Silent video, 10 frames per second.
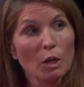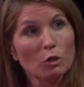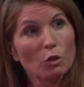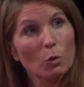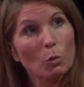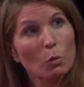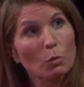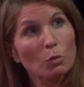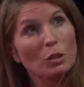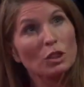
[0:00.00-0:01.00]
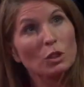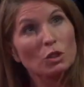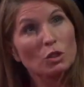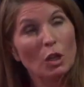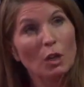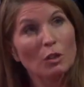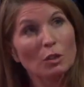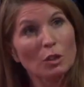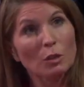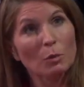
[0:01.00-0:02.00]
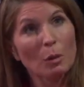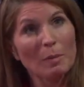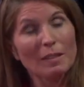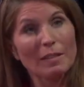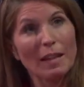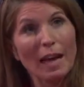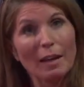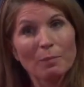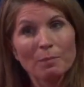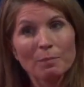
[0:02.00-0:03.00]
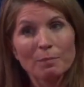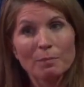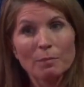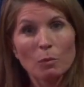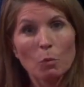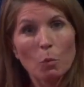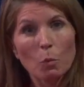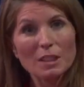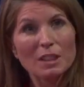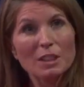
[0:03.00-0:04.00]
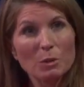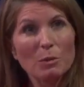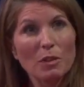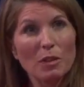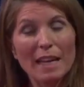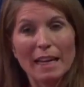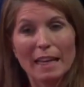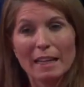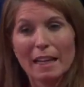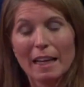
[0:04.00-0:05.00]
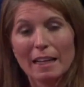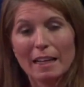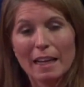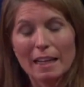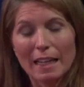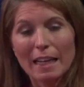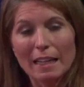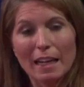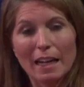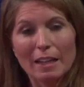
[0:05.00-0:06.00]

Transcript: So did you start to, I mean, what did you think? And again,